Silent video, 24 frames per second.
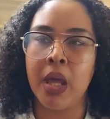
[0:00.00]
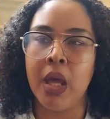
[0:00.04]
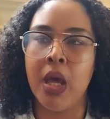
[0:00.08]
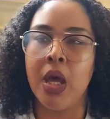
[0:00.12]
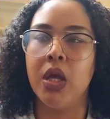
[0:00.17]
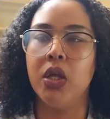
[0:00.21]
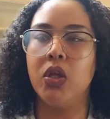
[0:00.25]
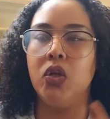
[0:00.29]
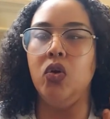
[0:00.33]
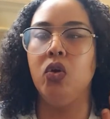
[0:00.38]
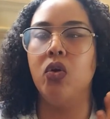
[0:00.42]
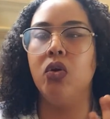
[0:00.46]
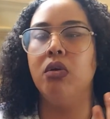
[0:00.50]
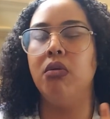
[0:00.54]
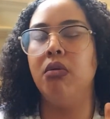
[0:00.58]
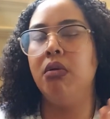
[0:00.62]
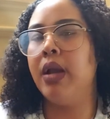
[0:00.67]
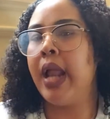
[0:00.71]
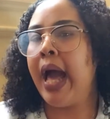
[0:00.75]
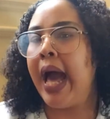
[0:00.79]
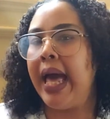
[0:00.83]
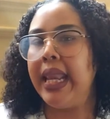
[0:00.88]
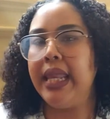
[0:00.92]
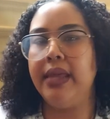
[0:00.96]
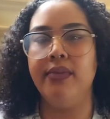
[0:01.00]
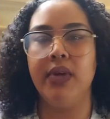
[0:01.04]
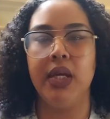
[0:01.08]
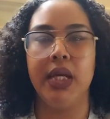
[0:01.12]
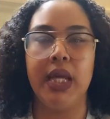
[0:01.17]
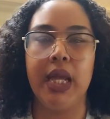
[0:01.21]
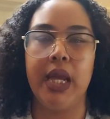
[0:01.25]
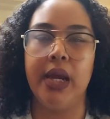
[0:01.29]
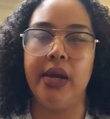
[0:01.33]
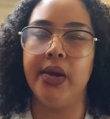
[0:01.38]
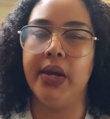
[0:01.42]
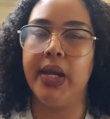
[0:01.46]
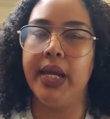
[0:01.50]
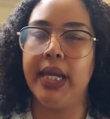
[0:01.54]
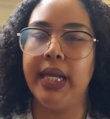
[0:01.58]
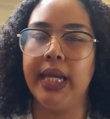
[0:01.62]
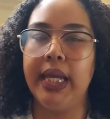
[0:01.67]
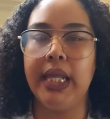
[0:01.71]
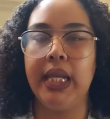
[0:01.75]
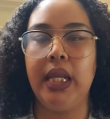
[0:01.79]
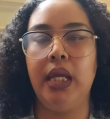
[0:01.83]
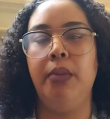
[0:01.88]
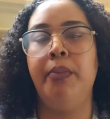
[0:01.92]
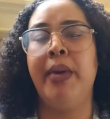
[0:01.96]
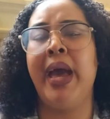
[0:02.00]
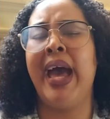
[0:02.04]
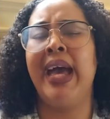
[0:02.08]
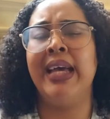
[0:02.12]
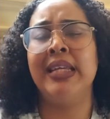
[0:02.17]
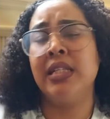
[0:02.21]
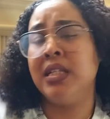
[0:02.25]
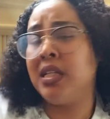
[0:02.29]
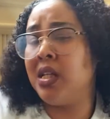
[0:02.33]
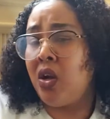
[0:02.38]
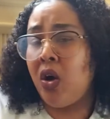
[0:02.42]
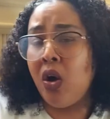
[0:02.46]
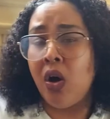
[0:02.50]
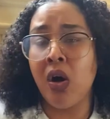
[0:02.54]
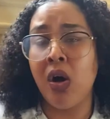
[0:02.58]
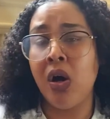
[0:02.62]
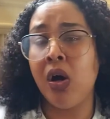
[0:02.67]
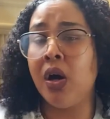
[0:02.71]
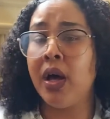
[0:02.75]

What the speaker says: you're not even carrying any bags at all.